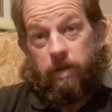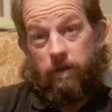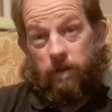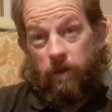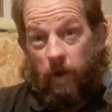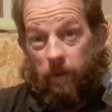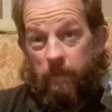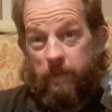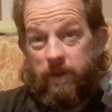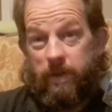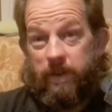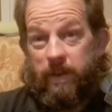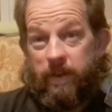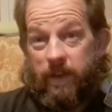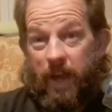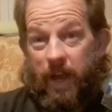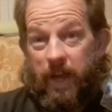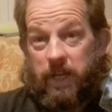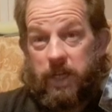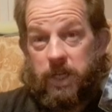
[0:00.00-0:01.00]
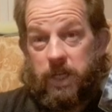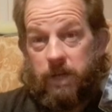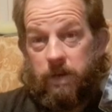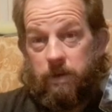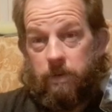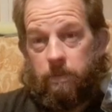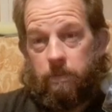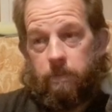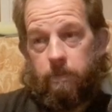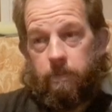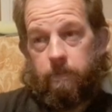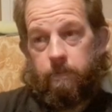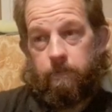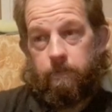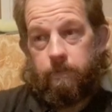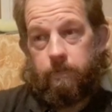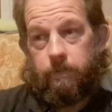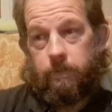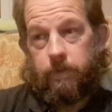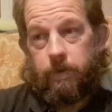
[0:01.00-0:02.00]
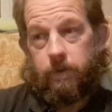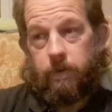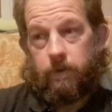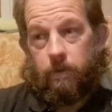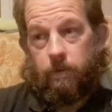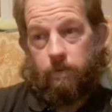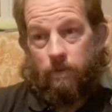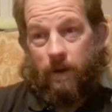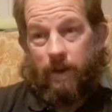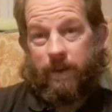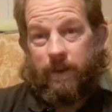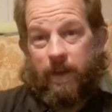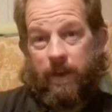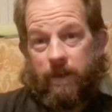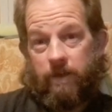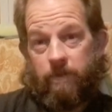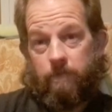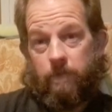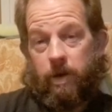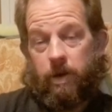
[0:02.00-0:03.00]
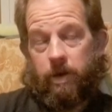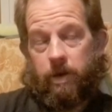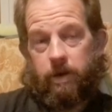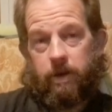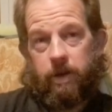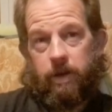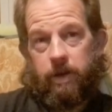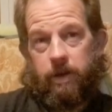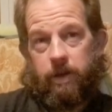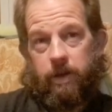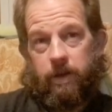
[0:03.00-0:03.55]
Thomas did actually write his book.